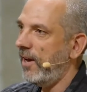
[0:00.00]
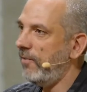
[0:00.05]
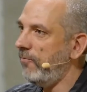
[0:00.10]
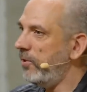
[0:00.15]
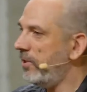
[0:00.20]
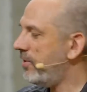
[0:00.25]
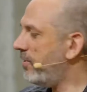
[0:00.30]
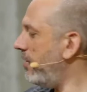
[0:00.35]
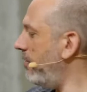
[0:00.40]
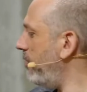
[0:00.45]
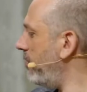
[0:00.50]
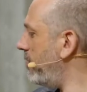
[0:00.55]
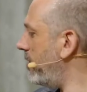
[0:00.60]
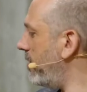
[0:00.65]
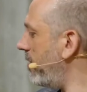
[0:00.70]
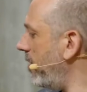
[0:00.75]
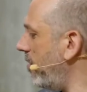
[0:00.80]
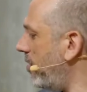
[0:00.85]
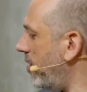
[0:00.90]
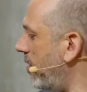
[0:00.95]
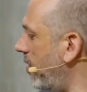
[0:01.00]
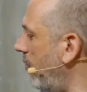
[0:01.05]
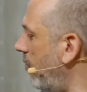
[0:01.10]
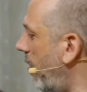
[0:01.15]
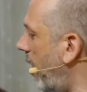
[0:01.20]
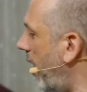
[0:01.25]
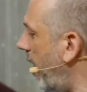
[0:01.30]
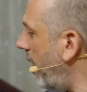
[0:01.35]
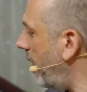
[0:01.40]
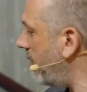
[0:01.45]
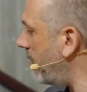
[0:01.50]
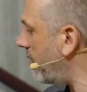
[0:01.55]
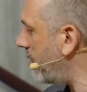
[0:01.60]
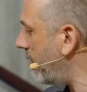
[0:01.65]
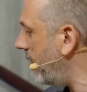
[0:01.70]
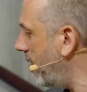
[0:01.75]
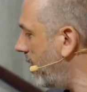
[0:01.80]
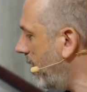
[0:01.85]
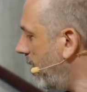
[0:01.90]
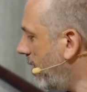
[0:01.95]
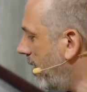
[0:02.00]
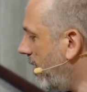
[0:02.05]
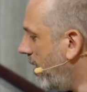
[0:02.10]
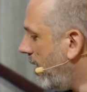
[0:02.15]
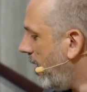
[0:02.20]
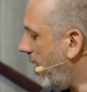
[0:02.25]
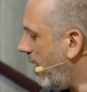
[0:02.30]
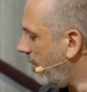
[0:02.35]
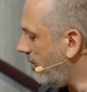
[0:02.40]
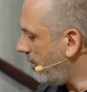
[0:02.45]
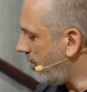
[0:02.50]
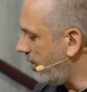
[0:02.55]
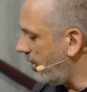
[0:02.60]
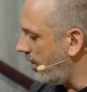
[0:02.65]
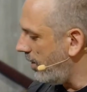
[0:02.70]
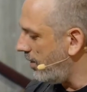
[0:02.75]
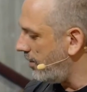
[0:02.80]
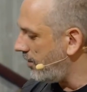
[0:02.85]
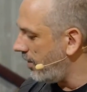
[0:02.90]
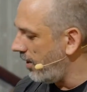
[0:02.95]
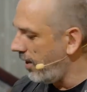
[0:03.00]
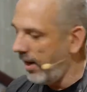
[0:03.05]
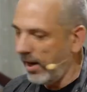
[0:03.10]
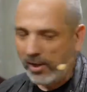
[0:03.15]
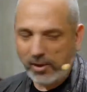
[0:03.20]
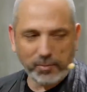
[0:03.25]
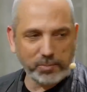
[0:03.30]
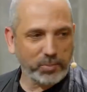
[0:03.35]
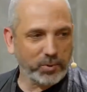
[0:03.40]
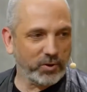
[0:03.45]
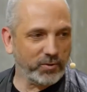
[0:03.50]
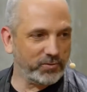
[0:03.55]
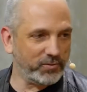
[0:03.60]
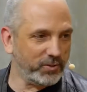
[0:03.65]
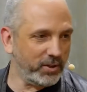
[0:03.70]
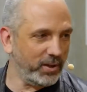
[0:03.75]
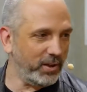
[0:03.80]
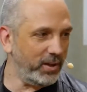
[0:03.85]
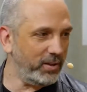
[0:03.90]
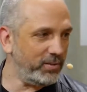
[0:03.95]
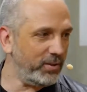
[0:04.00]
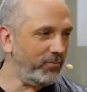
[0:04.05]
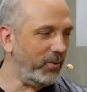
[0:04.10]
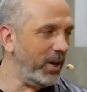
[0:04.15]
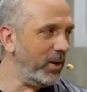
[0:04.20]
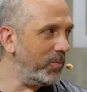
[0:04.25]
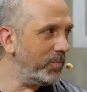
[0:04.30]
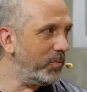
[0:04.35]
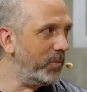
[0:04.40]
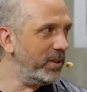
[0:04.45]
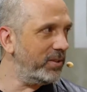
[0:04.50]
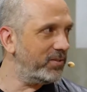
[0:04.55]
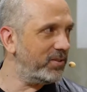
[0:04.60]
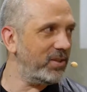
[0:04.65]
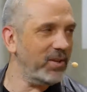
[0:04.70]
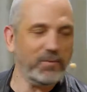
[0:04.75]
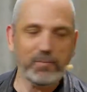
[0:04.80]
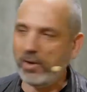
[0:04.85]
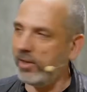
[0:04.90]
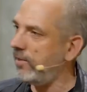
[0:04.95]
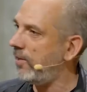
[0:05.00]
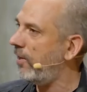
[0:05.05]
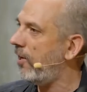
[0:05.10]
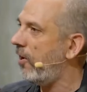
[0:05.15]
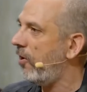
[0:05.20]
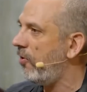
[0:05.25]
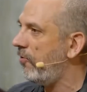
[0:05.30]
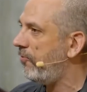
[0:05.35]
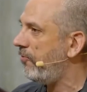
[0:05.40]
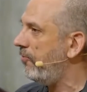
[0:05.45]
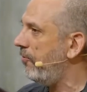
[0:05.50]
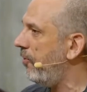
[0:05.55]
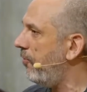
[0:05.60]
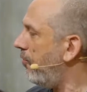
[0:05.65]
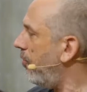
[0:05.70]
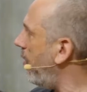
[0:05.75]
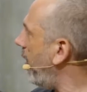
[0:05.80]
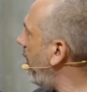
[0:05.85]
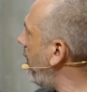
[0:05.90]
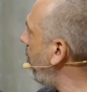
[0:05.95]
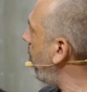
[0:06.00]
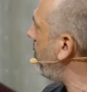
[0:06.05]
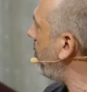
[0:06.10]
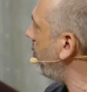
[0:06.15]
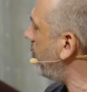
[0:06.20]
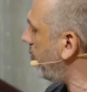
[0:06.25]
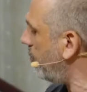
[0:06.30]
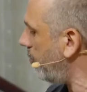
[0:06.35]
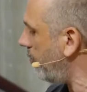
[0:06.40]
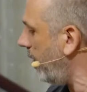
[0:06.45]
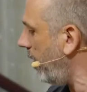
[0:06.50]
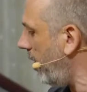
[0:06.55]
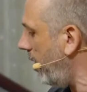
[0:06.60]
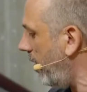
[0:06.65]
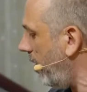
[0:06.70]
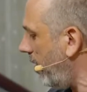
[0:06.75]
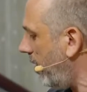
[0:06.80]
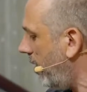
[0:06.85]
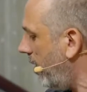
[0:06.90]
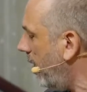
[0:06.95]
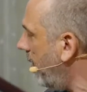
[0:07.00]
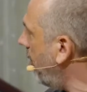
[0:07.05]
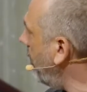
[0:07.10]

And with this device and the help of the development team at Laufen, we were able to really